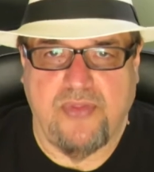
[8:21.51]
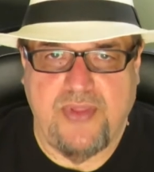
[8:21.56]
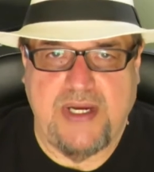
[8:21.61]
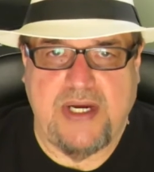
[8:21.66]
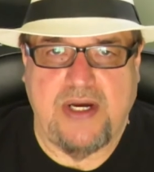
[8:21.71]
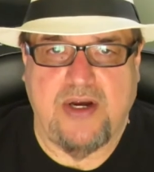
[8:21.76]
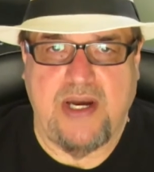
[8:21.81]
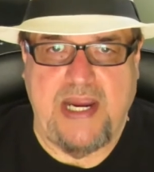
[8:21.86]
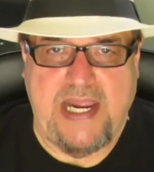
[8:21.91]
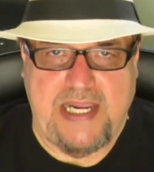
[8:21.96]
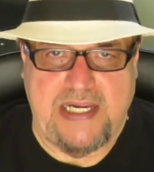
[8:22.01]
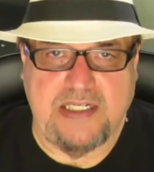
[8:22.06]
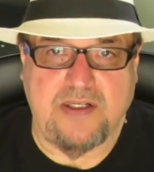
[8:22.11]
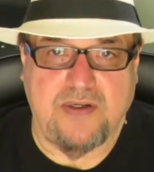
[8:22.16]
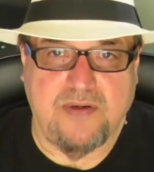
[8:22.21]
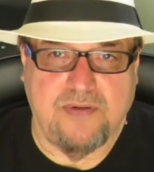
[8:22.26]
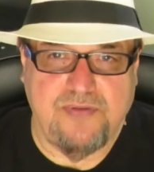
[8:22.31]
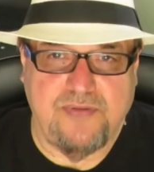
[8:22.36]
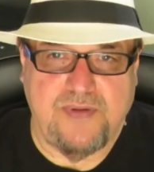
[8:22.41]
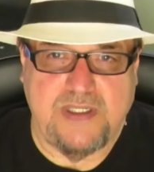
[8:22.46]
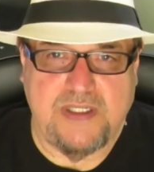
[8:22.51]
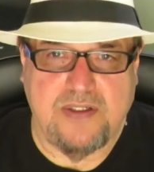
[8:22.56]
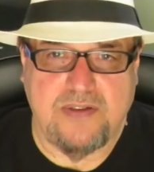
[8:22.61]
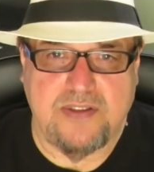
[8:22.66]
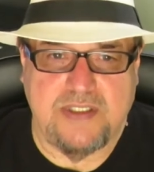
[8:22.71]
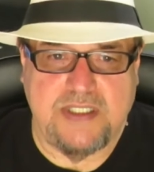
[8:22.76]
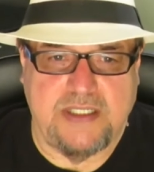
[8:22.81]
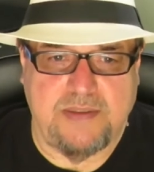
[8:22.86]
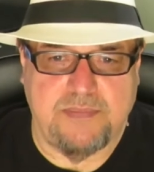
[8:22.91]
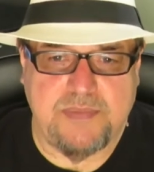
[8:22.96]
there at your
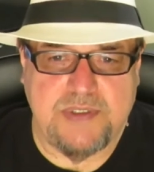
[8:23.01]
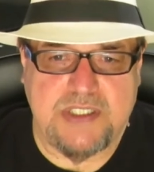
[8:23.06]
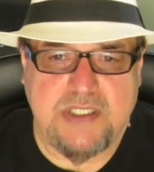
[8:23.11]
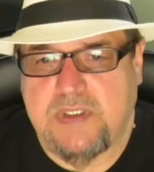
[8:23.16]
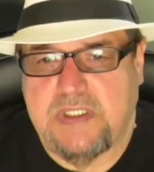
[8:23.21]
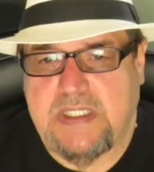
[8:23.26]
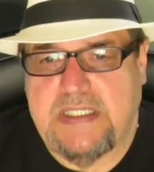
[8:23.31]
fingertips.